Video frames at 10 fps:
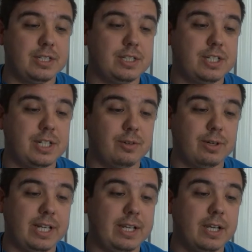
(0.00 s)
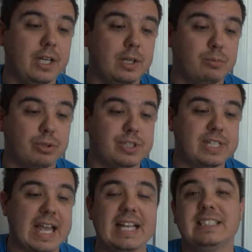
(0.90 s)
Jiri
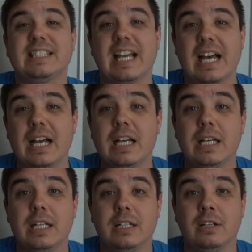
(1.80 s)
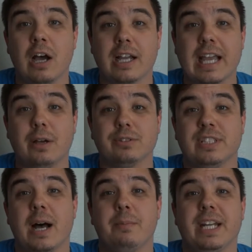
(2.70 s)
Prochazka knock out
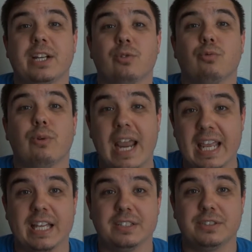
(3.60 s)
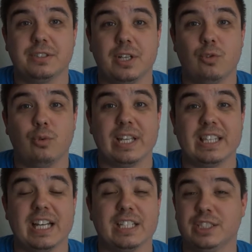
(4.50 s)
Dominic Reyes with
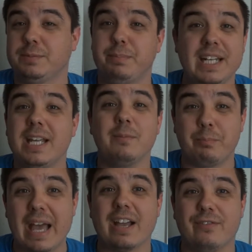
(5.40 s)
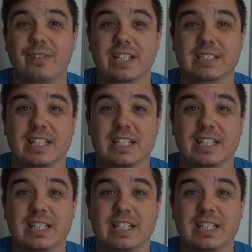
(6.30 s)
a spinning back fist,